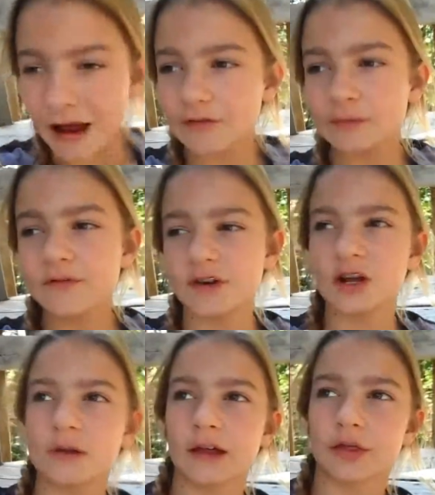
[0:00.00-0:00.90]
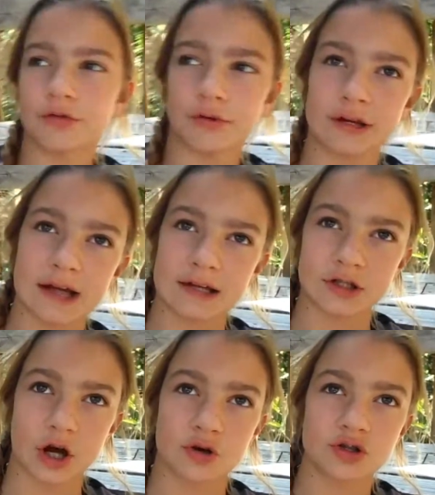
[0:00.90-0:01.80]
I filmed a video like three
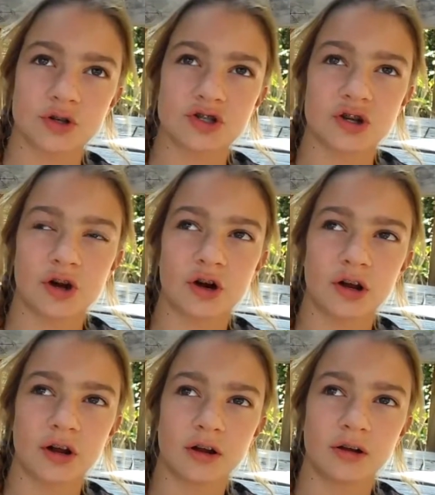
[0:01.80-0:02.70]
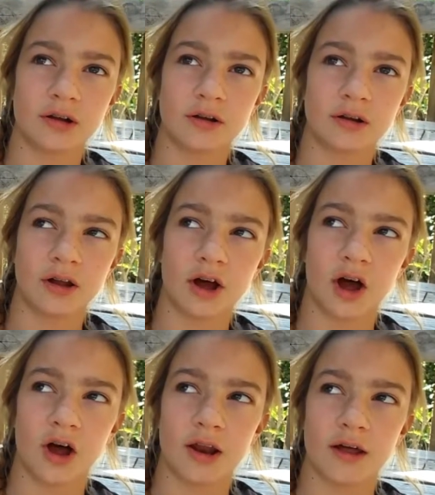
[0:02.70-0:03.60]
days ago, so it's not gonna
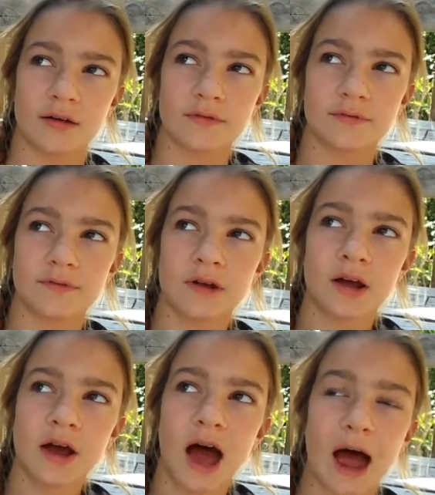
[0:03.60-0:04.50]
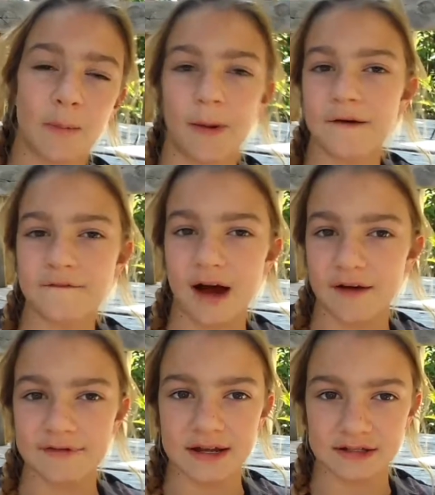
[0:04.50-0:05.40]
hurt if I wait
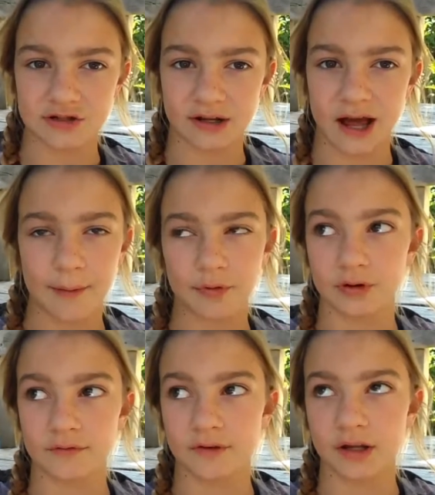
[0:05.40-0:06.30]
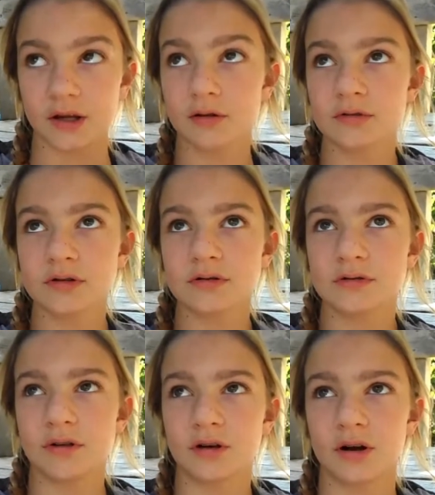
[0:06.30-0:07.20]
five days until I upload a video.
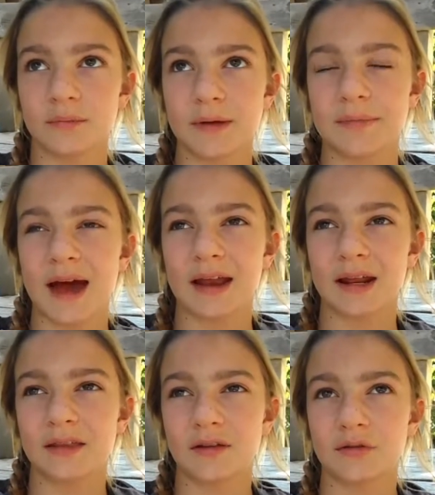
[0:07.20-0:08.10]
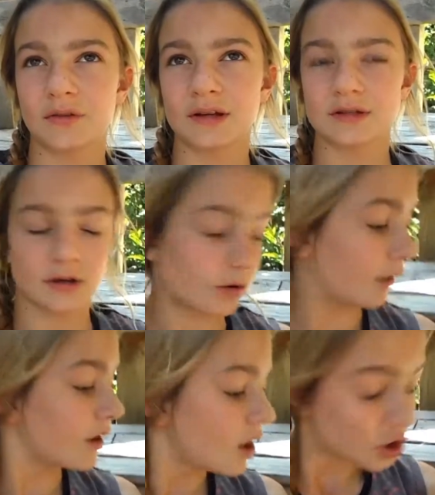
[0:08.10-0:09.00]
It's not going to be bad. I don't think so,
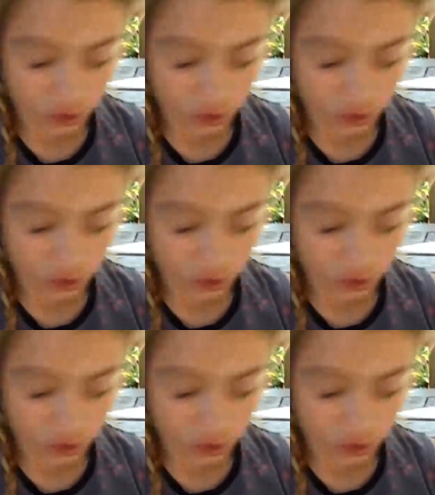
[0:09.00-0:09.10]
no.